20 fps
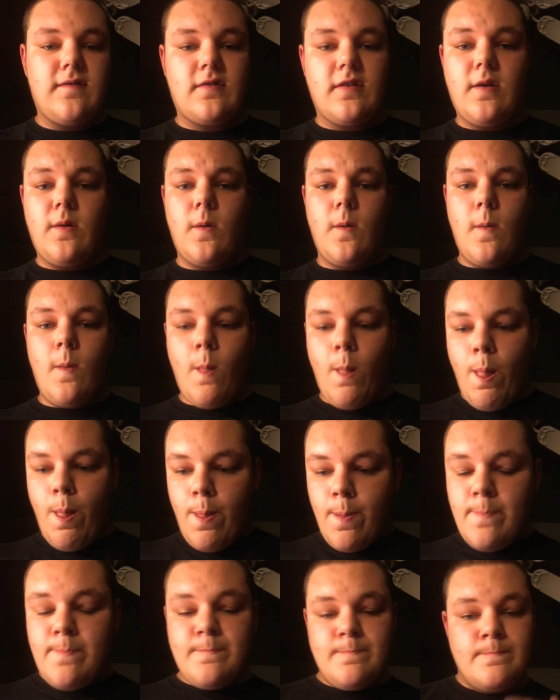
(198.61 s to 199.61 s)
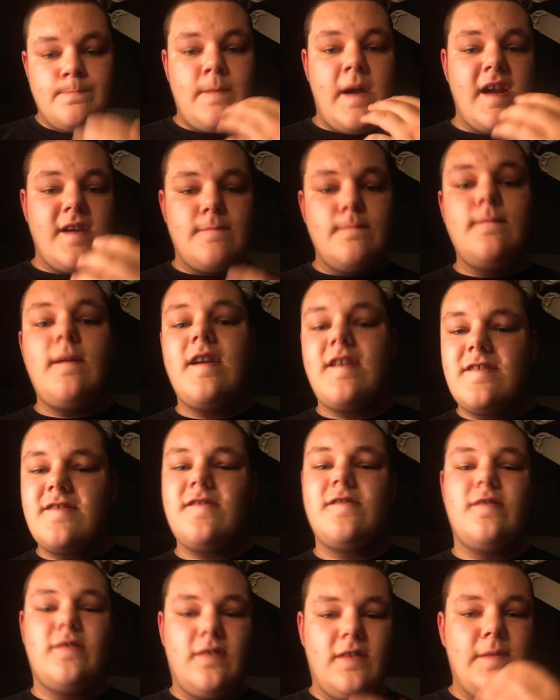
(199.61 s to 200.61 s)
So make sure
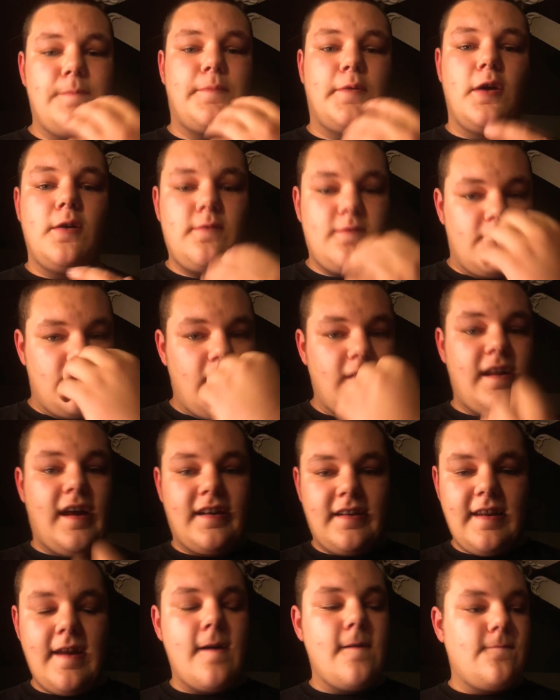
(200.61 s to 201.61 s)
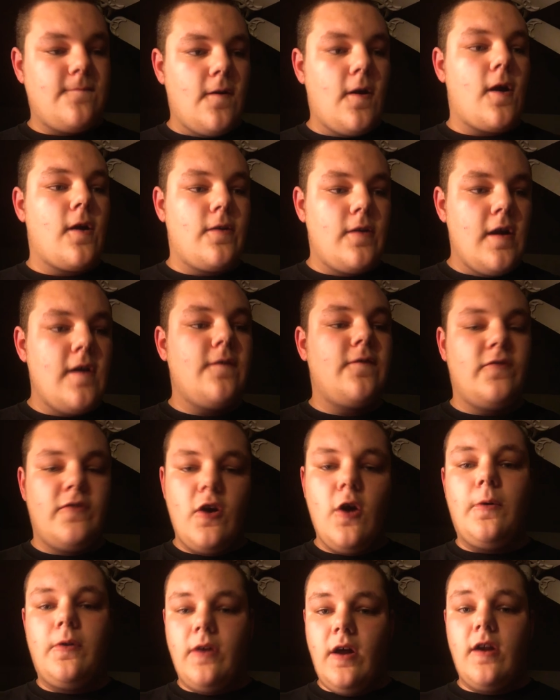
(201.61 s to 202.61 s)
your lip up down far enough, and
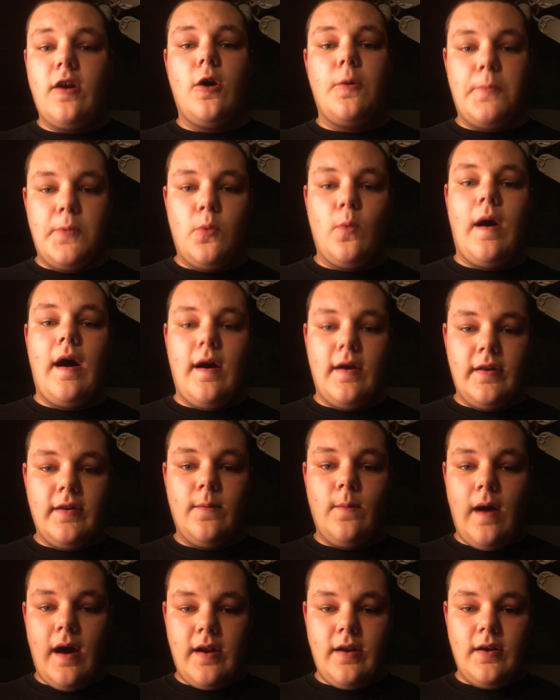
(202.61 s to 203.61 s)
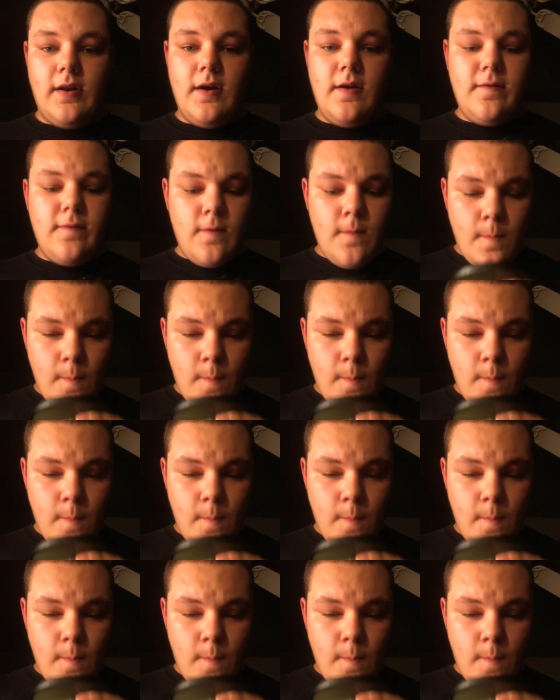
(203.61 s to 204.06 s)
you'll got it open wide enough.